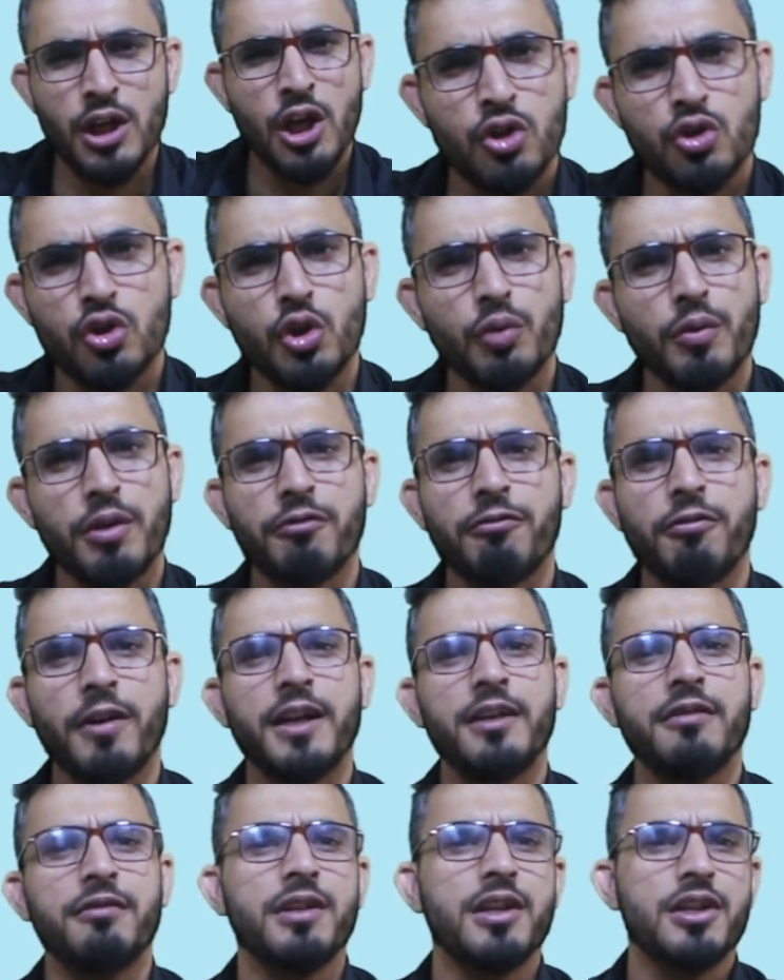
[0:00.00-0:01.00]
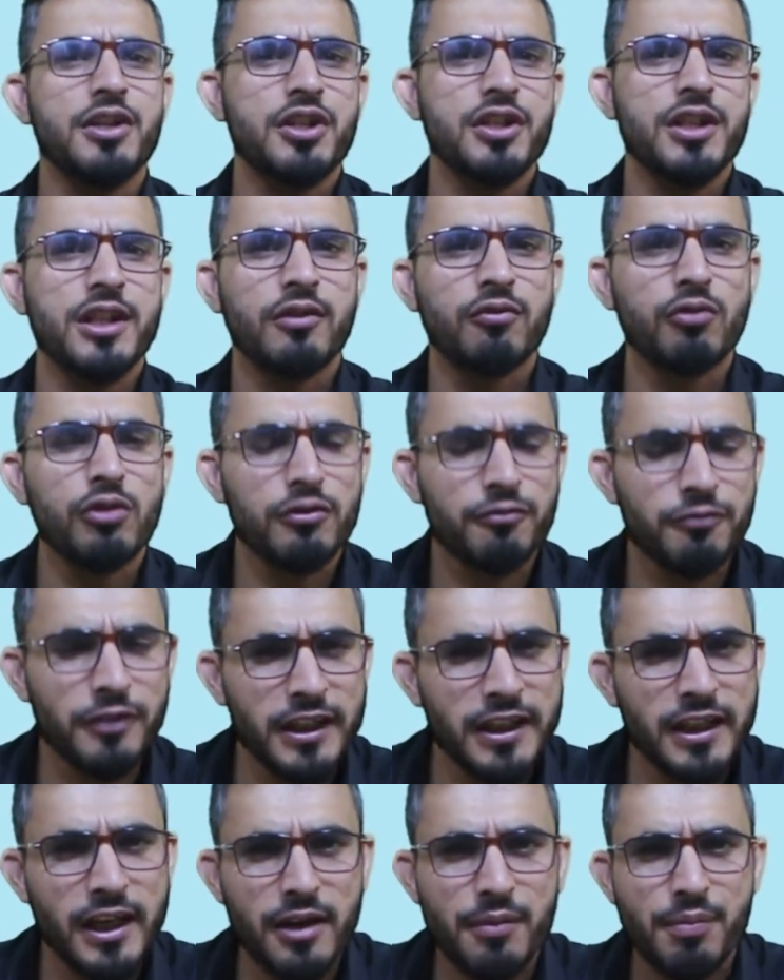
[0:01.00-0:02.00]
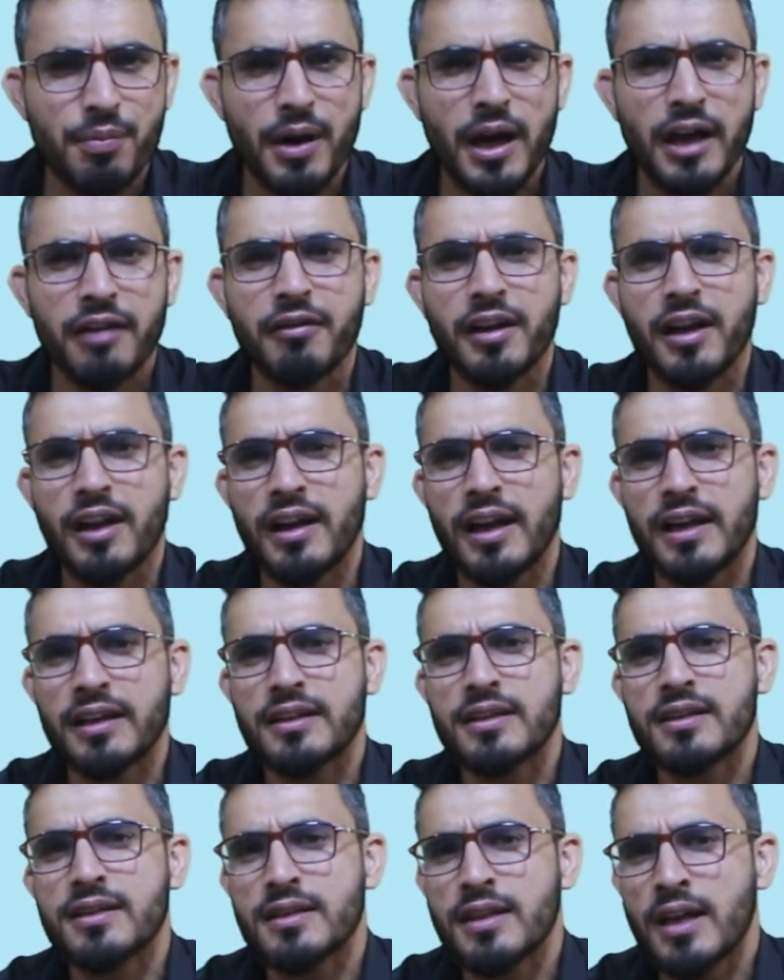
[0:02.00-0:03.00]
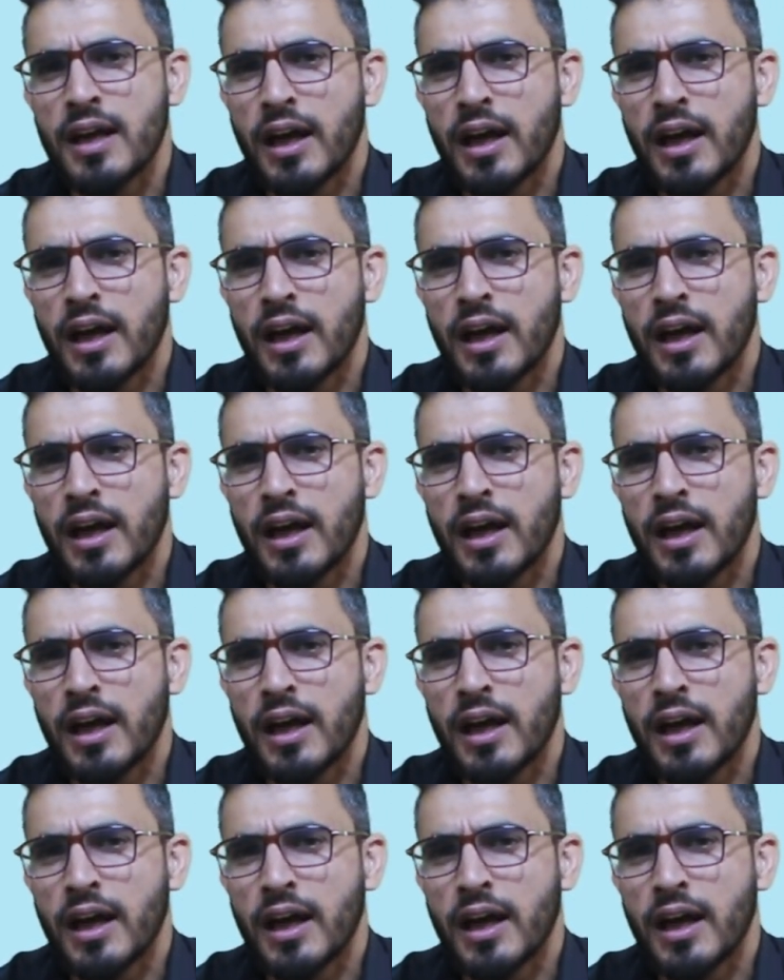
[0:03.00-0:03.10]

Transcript: So you will find Virginia Woolf in her private letters